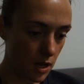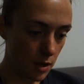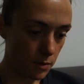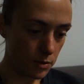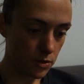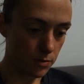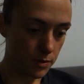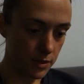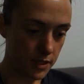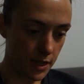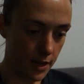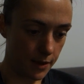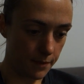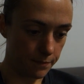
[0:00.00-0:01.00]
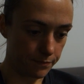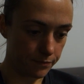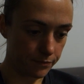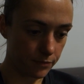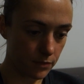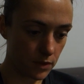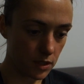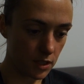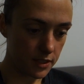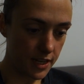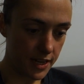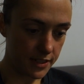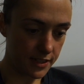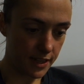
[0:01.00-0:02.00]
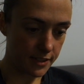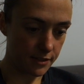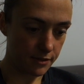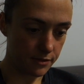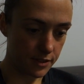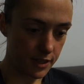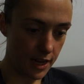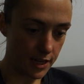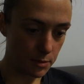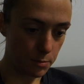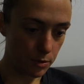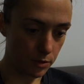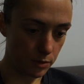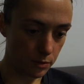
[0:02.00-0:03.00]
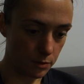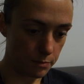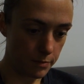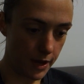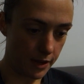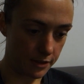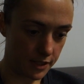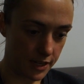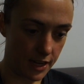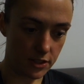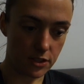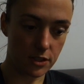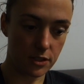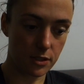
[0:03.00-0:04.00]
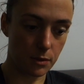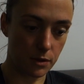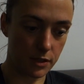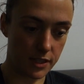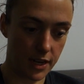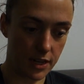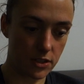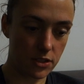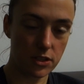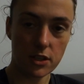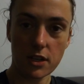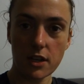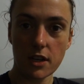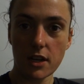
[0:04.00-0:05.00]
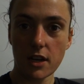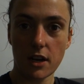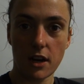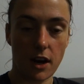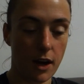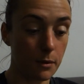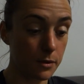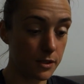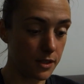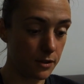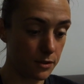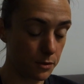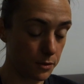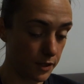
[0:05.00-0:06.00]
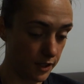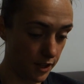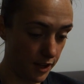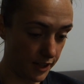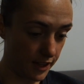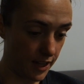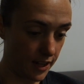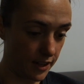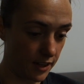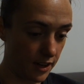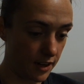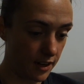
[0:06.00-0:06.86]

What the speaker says: which was 10 sets of snatch pull, power snatch, squat snatch. I was not doing it like that.